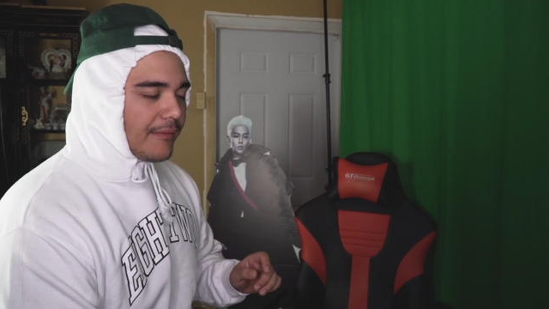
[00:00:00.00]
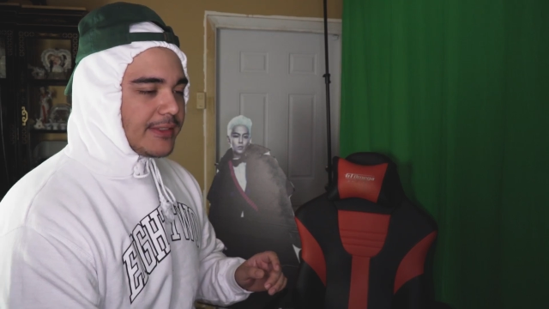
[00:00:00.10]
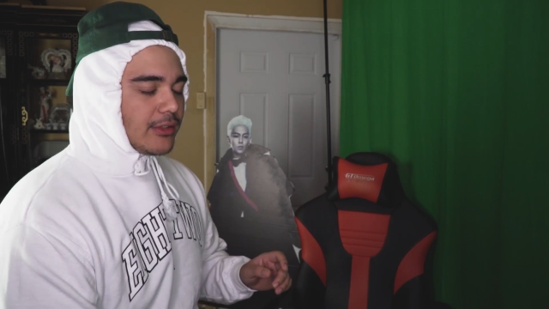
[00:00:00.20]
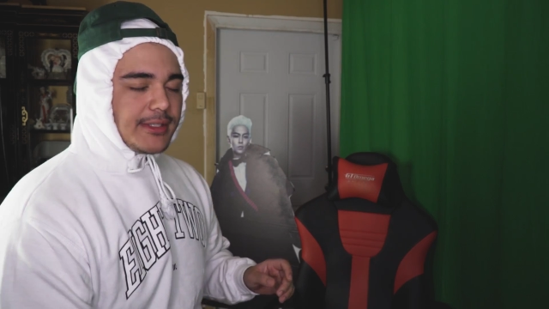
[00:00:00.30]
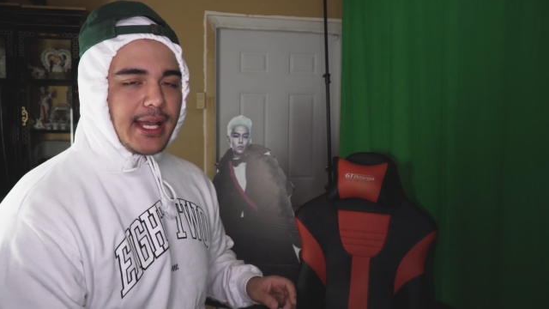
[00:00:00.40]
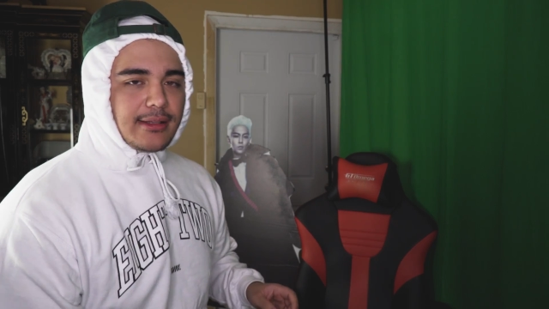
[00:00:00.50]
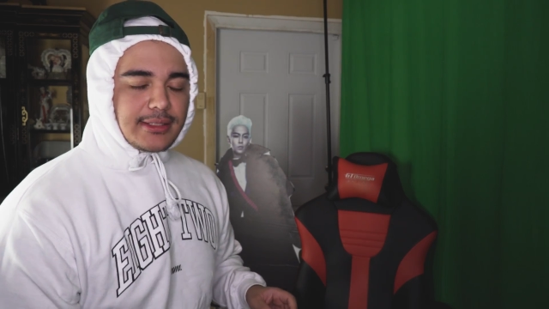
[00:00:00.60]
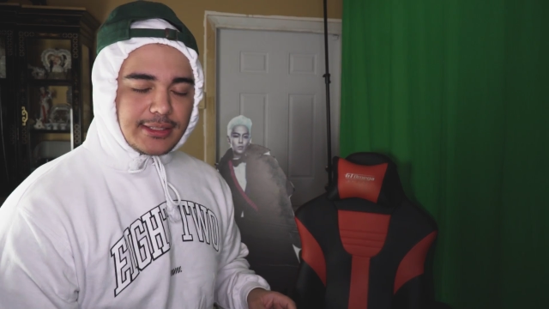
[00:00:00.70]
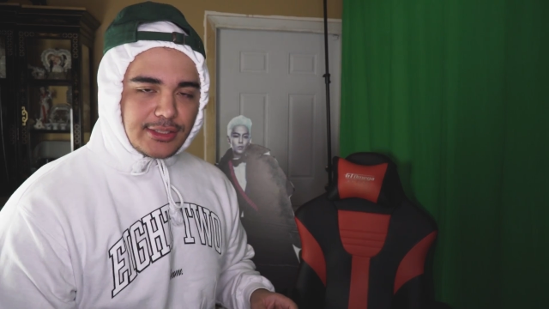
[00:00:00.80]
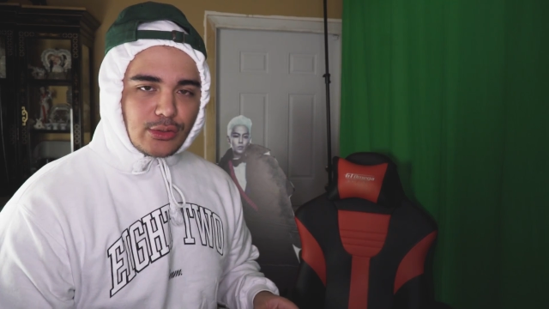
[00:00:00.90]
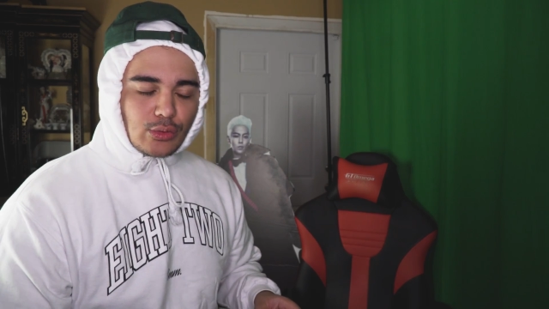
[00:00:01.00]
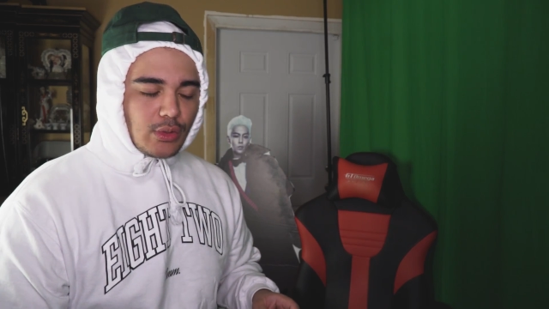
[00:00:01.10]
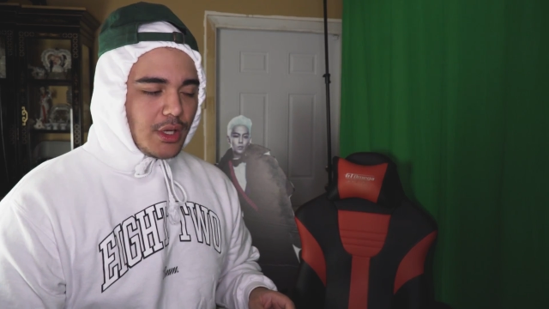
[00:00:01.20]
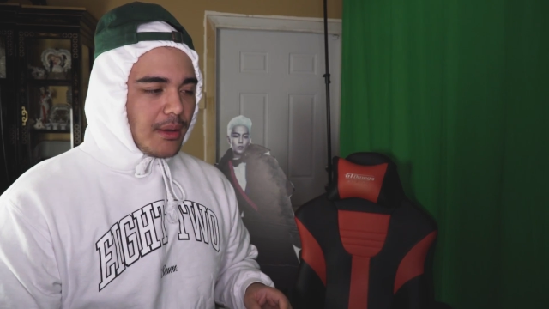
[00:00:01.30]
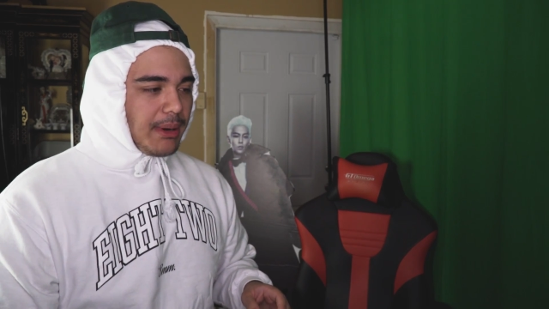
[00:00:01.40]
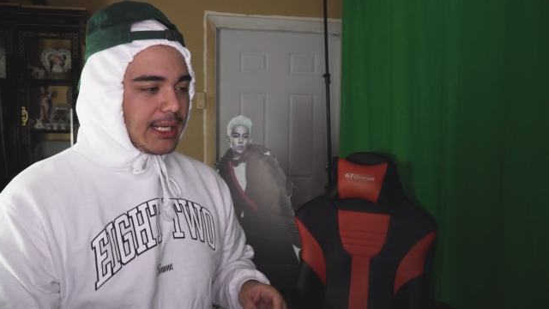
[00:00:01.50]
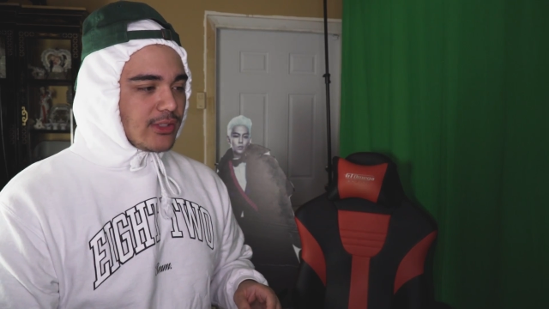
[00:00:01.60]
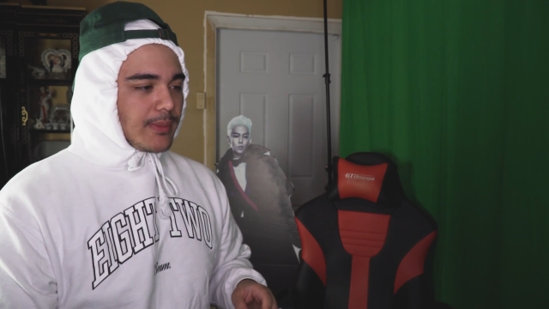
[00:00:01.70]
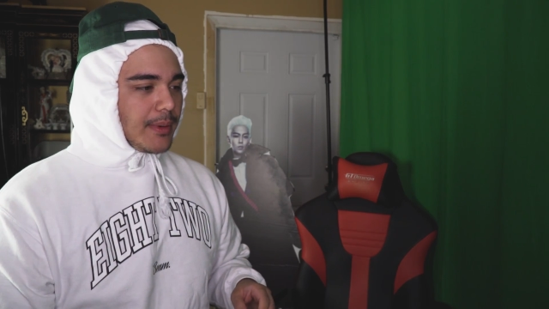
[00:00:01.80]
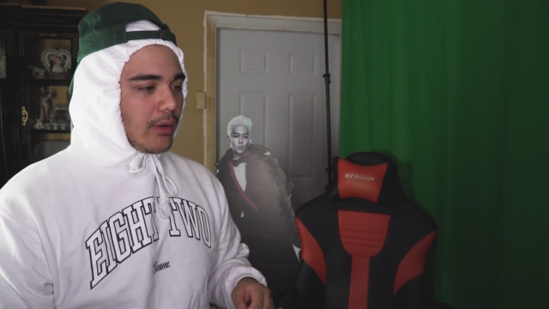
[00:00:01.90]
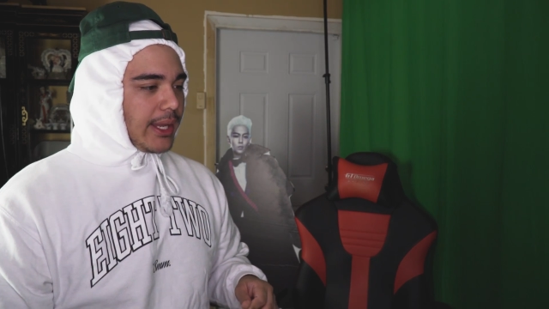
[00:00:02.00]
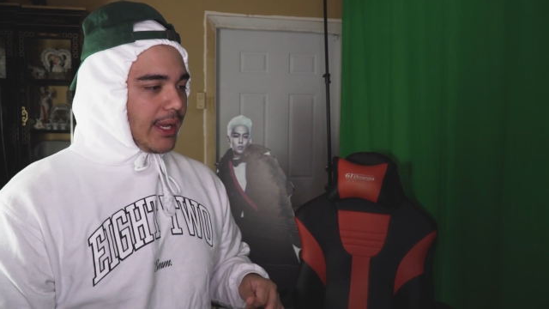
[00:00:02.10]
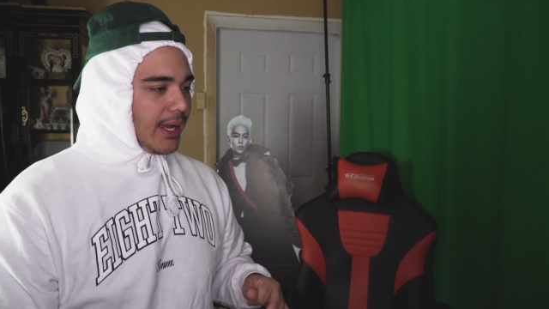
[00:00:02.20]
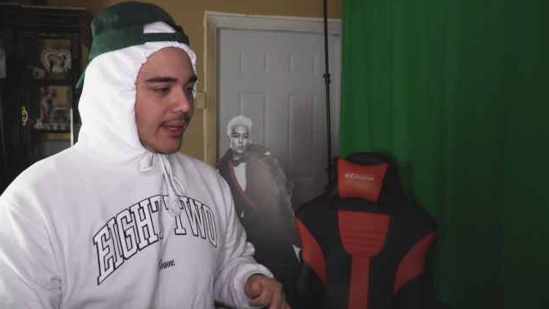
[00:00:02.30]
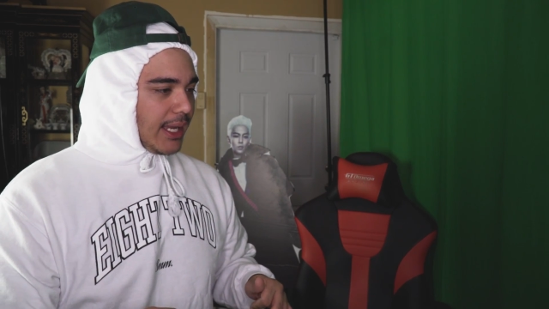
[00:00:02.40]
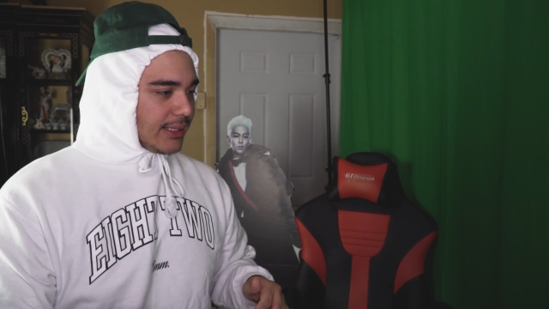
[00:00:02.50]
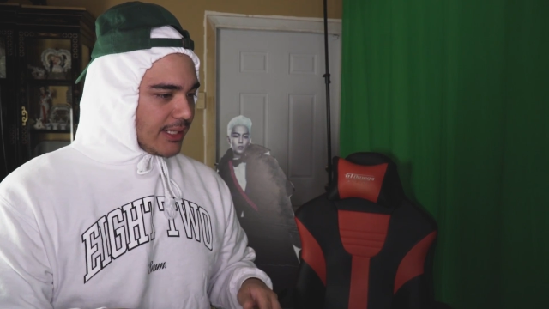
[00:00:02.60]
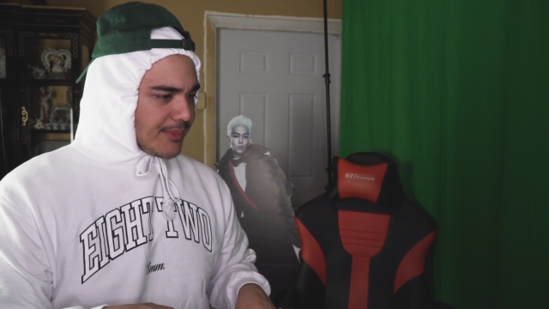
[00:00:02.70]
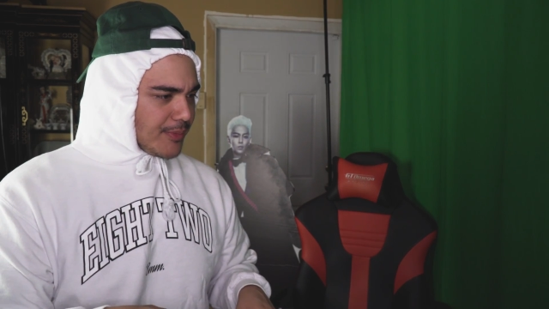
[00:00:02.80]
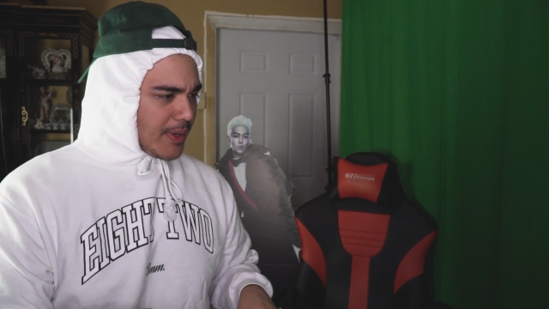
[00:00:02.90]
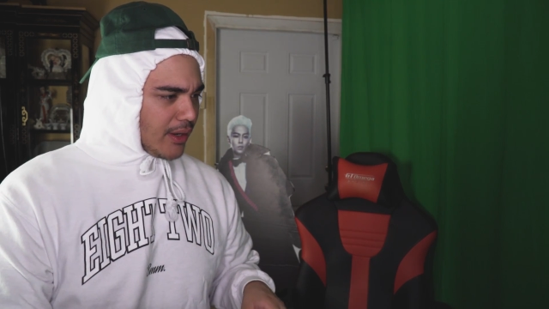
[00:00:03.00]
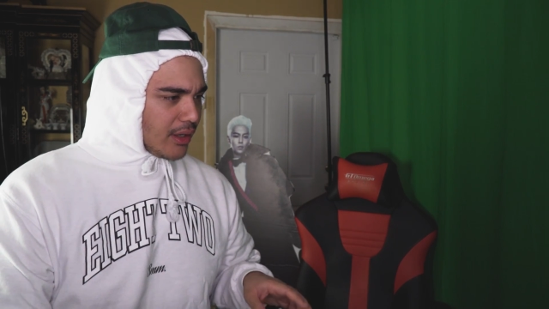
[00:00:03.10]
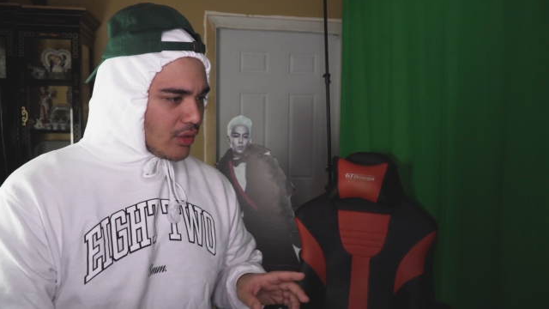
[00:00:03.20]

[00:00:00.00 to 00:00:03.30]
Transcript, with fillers: Obviously, they're talented too. But I just remember, okay, I got the names up here.